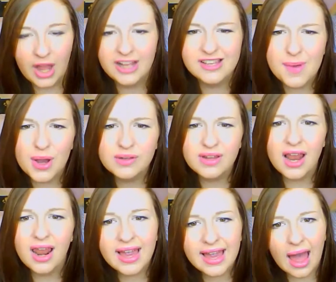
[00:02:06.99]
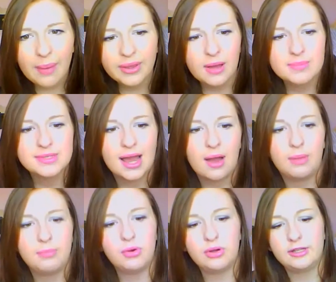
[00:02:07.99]
I suppose I like how it comes out.
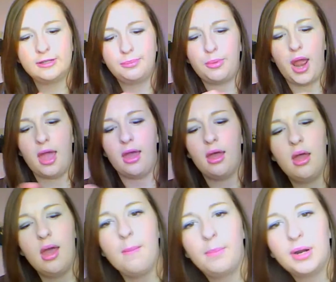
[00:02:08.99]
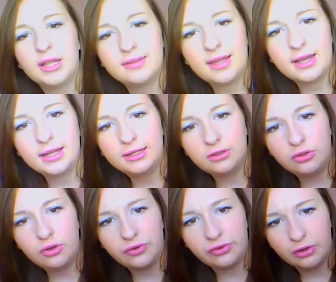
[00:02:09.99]
I'm not going to spray it, but it is like a little
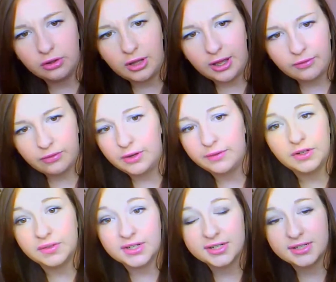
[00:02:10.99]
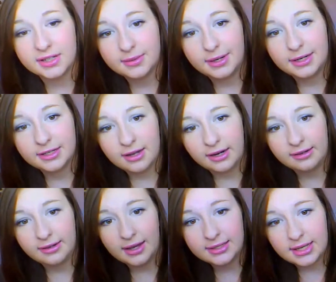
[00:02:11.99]
nozzle. I hope I've used it, so it's like kind
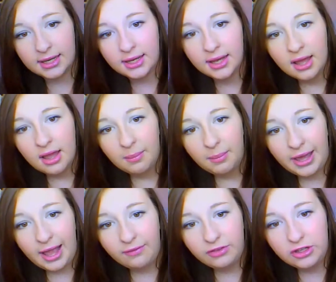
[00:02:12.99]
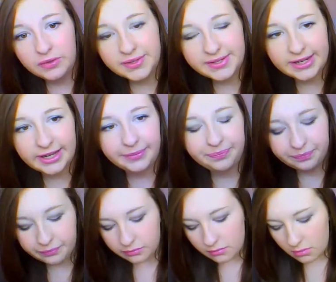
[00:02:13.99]
of dirty. But I have used it,
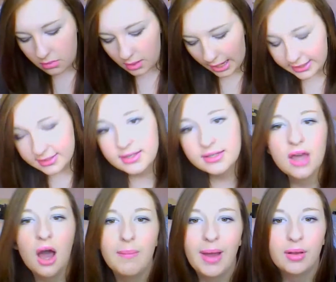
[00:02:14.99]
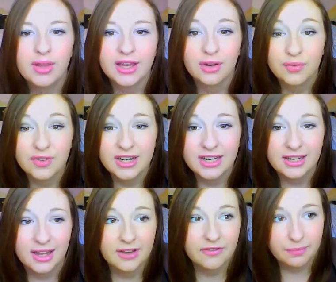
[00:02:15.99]
and it does come out like a really
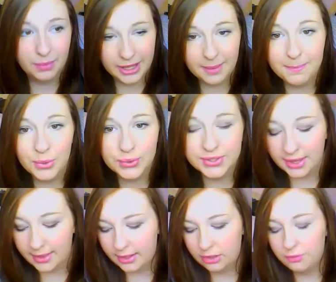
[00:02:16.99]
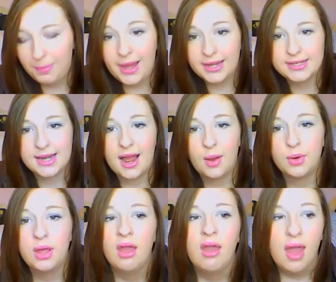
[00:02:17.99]
like a mousse, and then you pat it
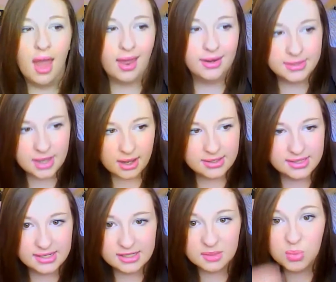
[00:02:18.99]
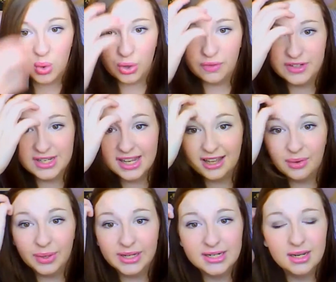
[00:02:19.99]
down, and it turns into more of a
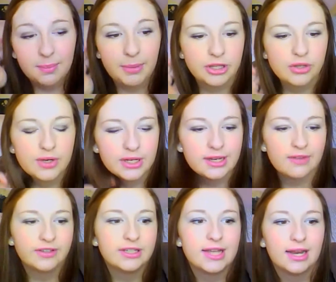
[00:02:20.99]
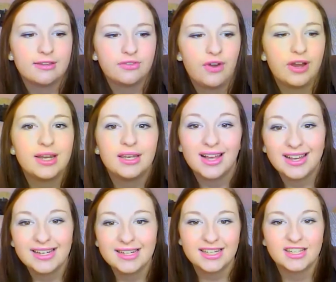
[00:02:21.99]
liquid. But you can definitely tell it's very
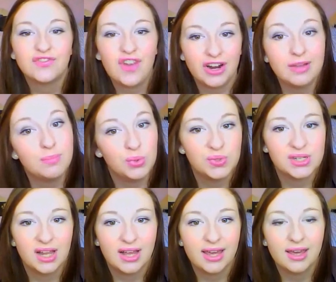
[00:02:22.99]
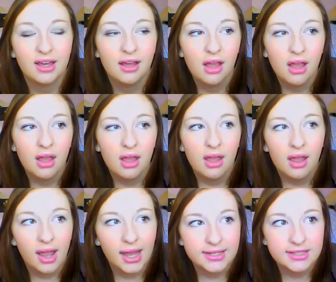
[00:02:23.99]
light. It's very mousse-like.
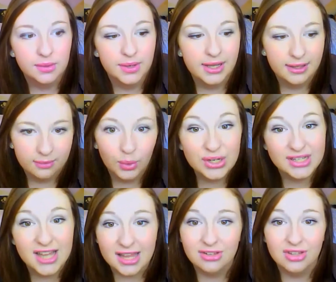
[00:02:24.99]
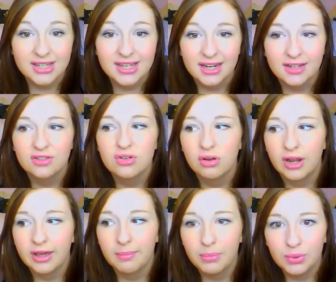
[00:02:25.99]
And so it is what it says on the tin. It's not
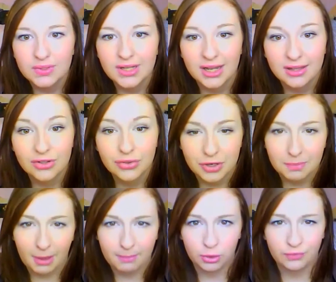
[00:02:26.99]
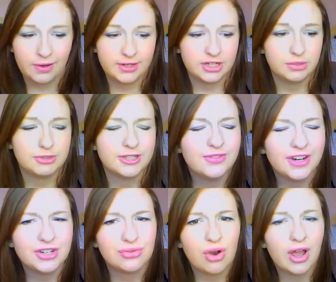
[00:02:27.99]
like a mousse, like the Dream Matte Mousse Foundation, which is
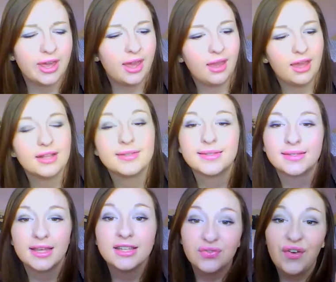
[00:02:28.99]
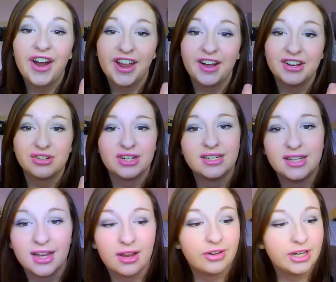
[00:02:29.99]
very drying. It's very hydrating.
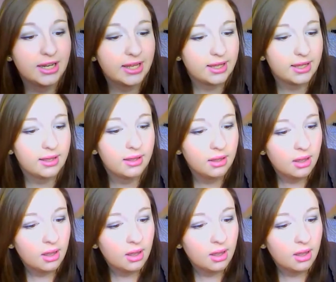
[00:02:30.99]
I really like it.